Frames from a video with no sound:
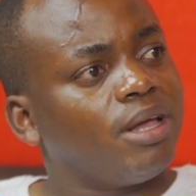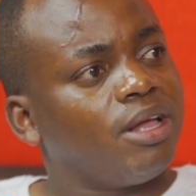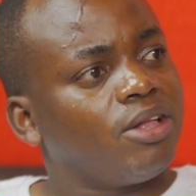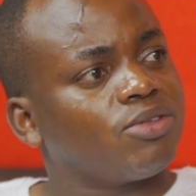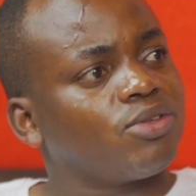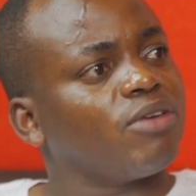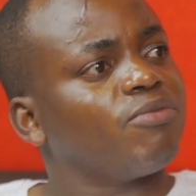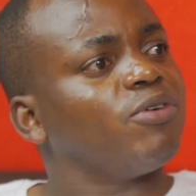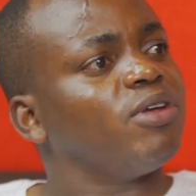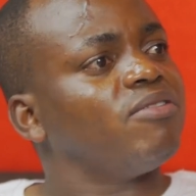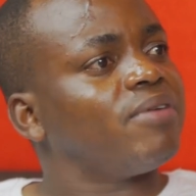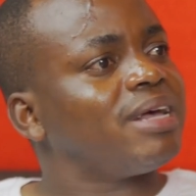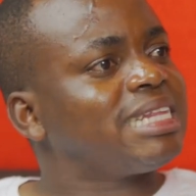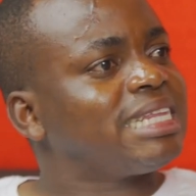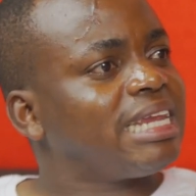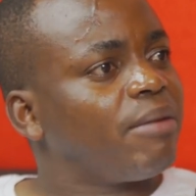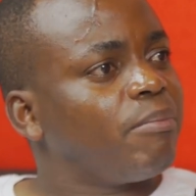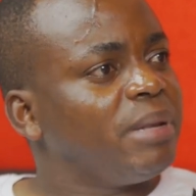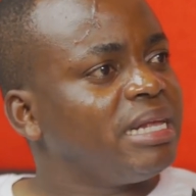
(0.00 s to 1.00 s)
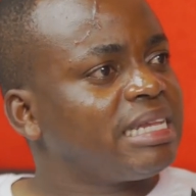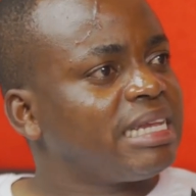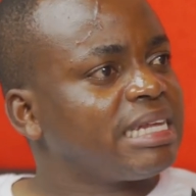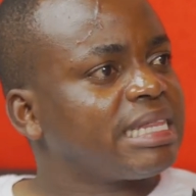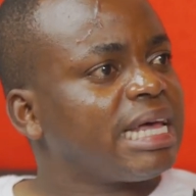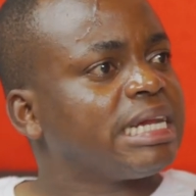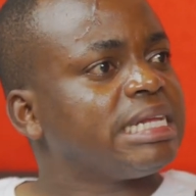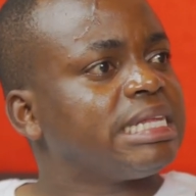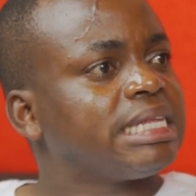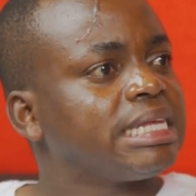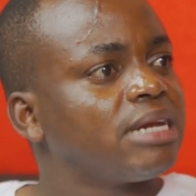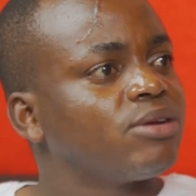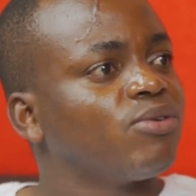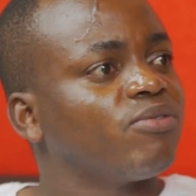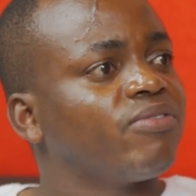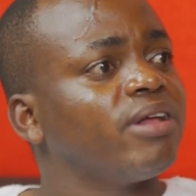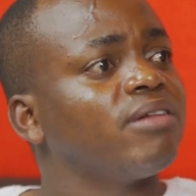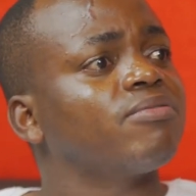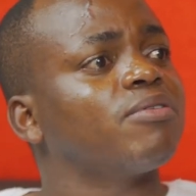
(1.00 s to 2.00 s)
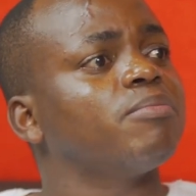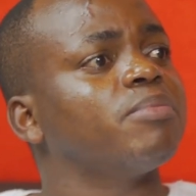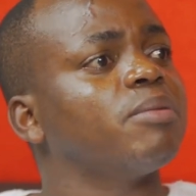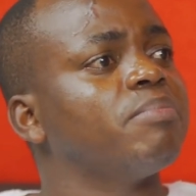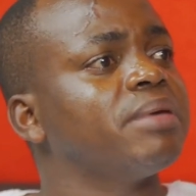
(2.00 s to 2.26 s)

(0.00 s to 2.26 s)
So if you invest in a business that is set to fail from the